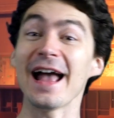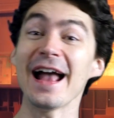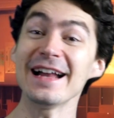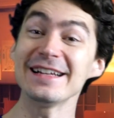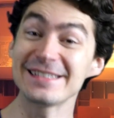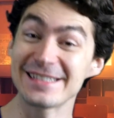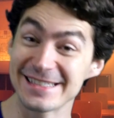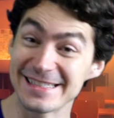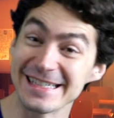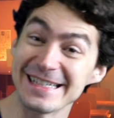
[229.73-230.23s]

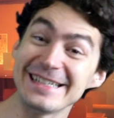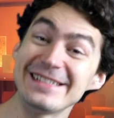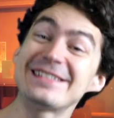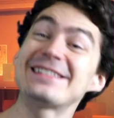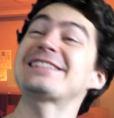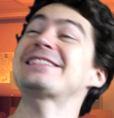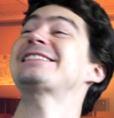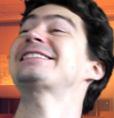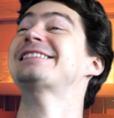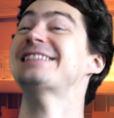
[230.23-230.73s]
And she
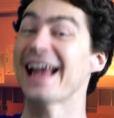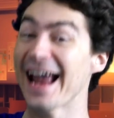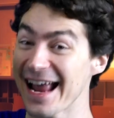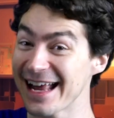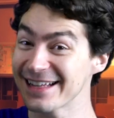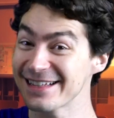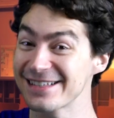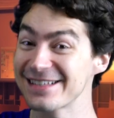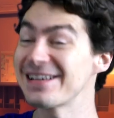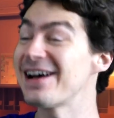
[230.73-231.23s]

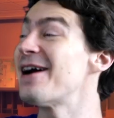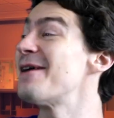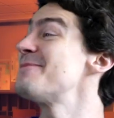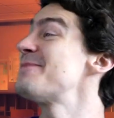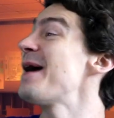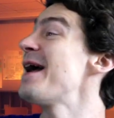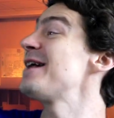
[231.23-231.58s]
stands up